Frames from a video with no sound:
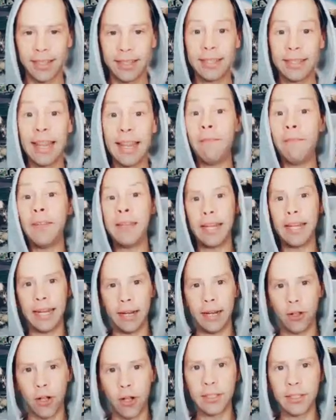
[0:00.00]
Definitely gonna get
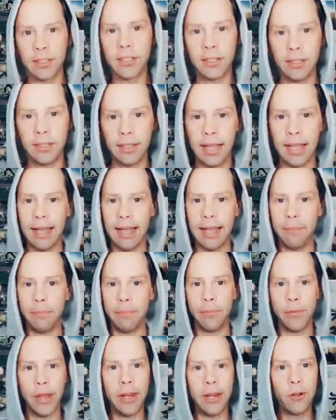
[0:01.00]
a console.
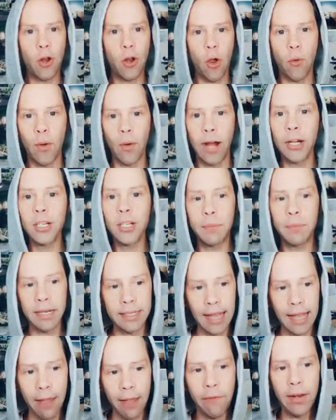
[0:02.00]
In no rush, but
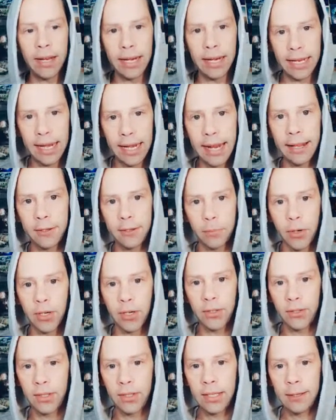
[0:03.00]
definitely gonna get an
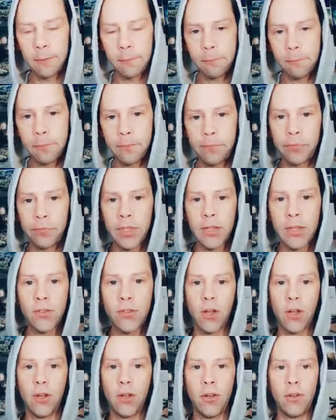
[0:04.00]
Xbox.
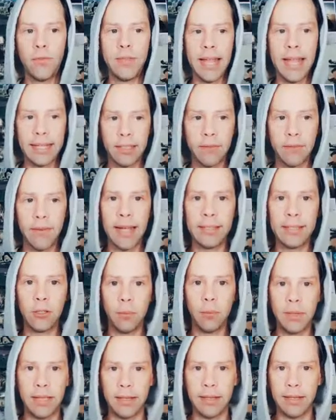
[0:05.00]
So next device will
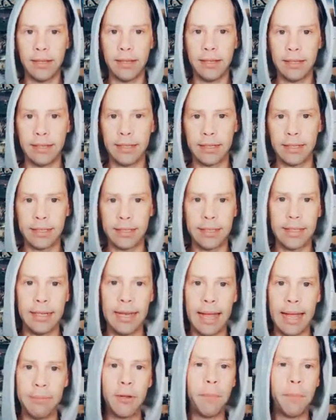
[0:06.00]
be a
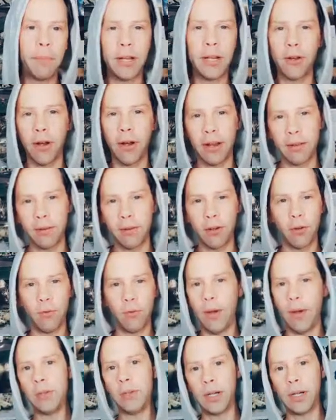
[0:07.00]
laptop, but not a
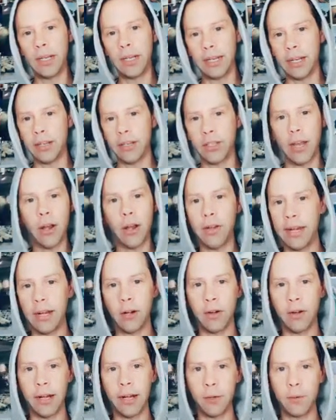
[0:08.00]
great one. I don't need a
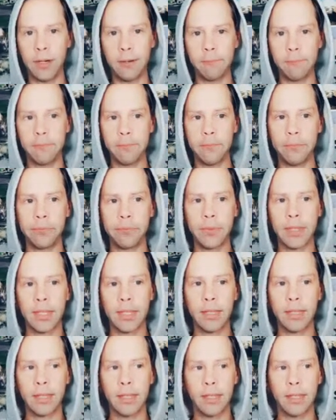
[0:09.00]
great one.
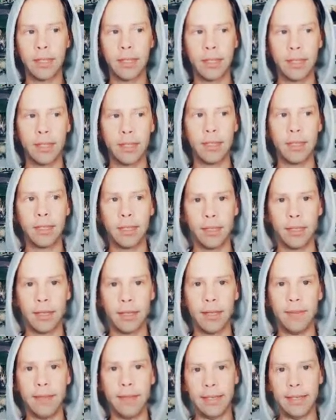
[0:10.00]

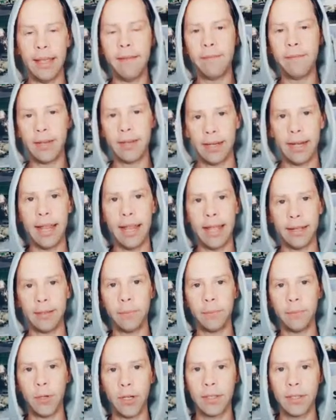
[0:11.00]
And then definitely
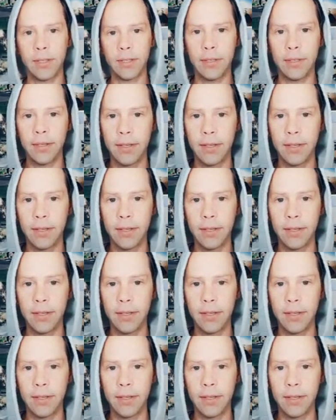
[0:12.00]
Xbox.